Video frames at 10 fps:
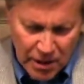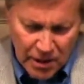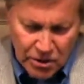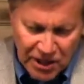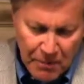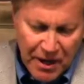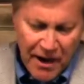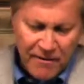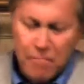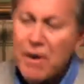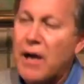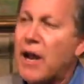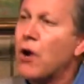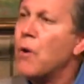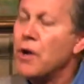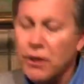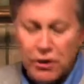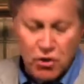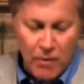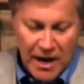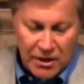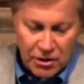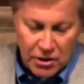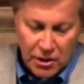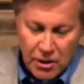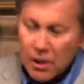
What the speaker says: Slipping out of bed, I quickly dressed,